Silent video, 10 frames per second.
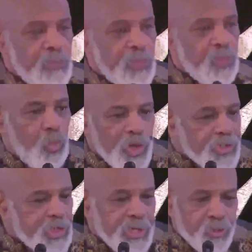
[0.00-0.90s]

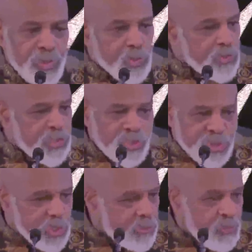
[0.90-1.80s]
one day we'll
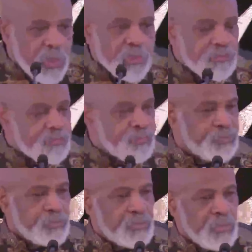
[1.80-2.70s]
discover,
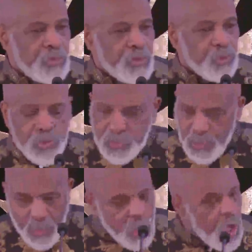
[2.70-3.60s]
we'll
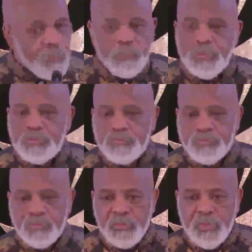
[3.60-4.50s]
grow up,
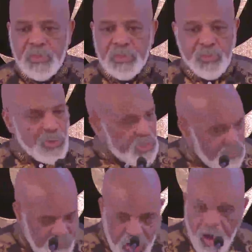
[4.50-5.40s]
we'll
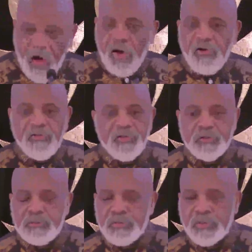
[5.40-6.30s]
evolve,
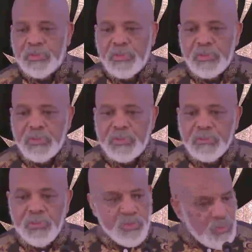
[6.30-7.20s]

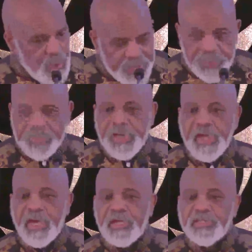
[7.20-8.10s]
we'll
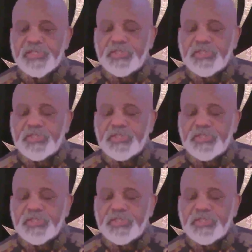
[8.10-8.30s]
recognize